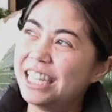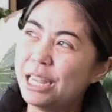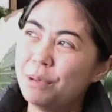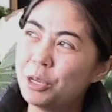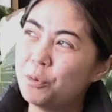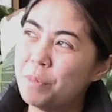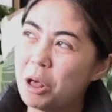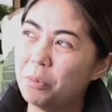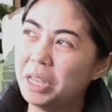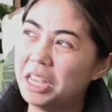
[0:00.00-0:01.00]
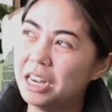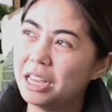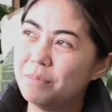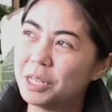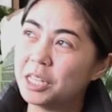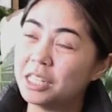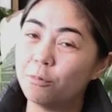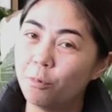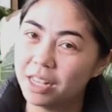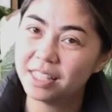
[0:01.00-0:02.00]
typical Melbourne, because
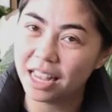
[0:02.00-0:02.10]
it was